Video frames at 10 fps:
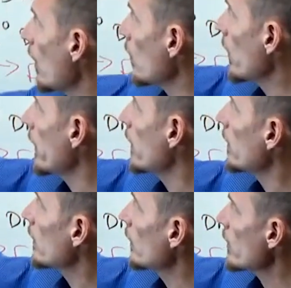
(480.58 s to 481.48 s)
lowering
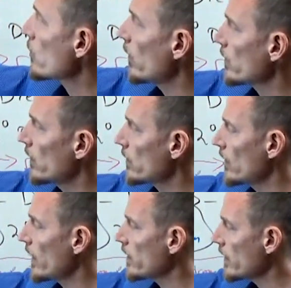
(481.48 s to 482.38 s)
cholesterol since
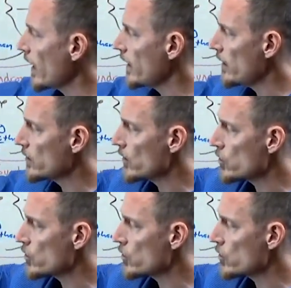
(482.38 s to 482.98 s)
the nineteen eighties.